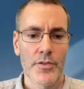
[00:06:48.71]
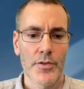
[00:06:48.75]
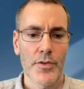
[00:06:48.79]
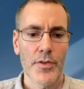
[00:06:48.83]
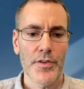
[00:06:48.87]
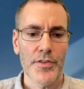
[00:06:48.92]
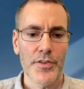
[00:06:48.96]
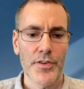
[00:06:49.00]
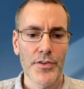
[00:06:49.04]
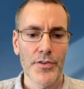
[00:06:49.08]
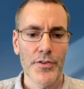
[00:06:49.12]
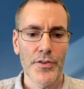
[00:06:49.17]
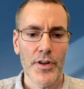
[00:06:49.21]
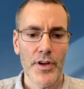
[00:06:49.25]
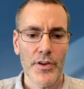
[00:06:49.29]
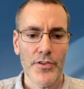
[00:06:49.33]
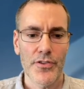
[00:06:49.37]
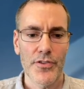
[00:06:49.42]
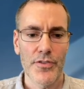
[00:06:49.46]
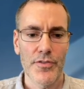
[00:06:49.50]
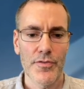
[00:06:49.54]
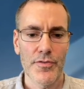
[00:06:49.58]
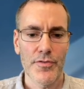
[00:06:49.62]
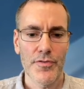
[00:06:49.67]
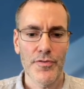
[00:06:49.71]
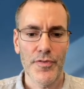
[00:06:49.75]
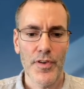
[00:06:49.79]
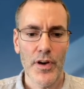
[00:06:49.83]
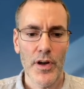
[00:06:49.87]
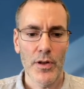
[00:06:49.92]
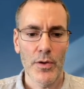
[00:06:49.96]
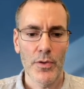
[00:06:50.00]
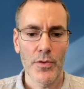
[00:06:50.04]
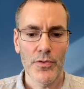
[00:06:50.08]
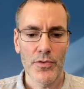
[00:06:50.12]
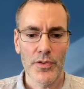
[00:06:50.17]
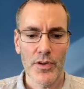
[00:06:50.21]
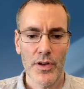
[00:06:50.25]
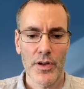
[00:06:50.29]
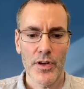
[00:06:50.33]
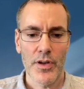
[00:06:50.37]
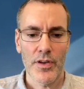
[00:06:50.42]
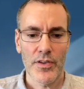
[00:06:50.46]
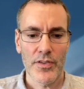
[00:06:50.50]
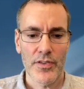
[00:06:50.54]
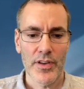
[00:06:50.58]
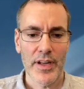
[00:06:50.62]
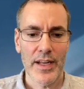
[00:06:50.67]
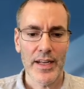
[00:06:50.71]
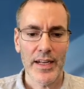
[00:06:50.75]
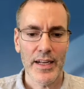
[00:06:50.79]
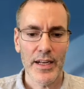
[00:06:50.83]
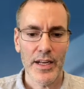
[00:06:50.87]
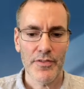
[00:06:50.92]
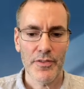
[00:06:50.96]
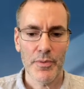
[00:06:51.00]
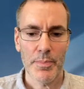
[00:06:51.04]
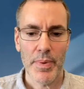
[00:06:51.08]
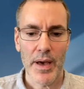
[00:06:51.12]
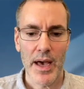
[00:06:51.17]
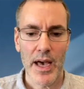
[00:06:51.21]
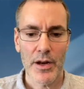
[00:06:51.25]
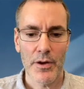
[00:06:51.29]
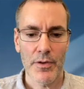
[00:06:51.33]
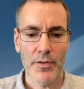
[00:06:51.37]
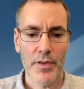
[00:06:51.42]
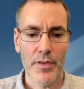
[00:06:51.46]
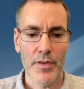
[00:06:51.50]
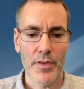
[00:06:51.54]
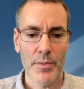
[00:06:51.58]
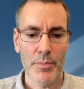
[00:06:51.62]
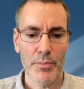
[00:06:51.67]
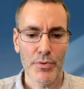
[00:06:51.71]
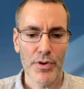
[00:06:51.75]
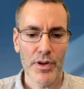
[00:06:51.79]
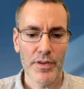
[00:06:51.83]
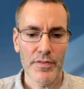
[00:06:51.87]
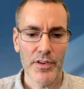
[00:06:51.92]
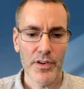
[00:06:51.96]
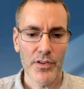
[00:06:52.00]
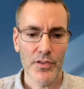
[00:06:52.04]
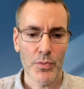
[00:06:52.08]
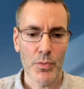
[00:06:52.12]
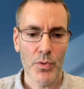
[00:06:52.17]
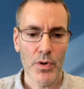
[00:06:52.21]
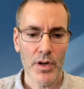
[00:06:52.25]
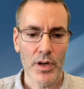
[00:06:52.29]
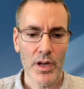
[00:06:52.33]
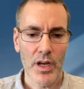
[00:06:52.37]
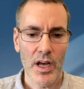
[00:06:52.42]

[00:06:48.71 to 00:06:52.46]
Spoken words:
this introduction follows a slightly different pattern than the previous one.